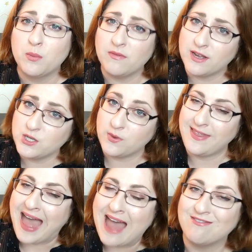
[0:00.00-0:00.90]
provide you
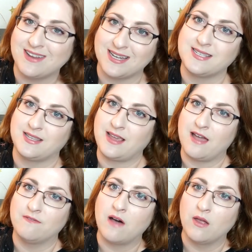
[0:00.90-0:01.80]
with evidence that they
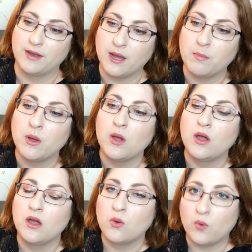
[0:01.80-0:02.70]
have followed up
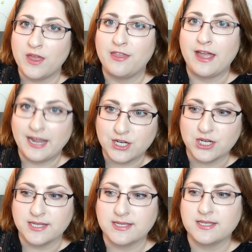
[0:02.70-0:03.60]
with
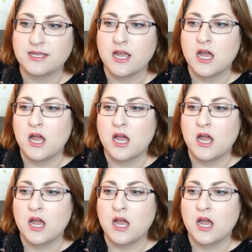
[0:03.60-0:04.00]
agents.